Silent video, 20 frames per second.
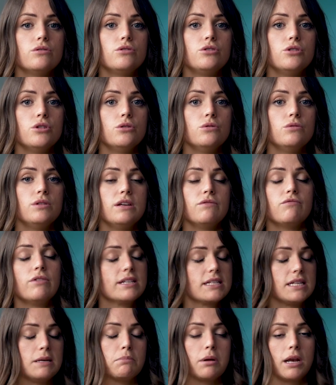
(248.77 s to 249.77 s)
do the
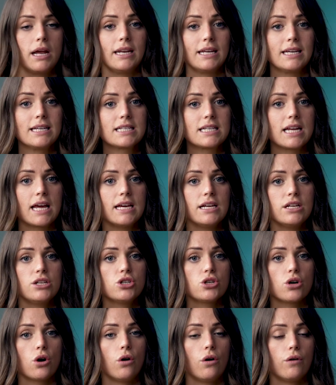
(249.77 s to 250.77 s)
risky planning
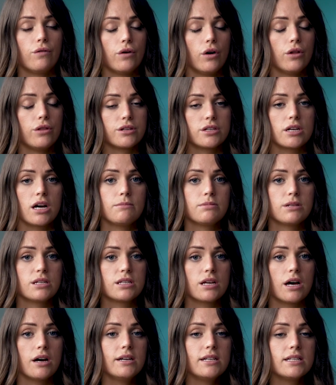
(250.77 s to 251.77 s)
stage of other types of
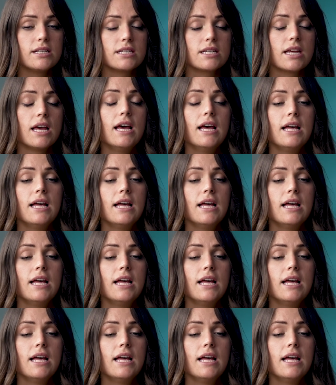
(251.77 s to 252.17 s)
sites.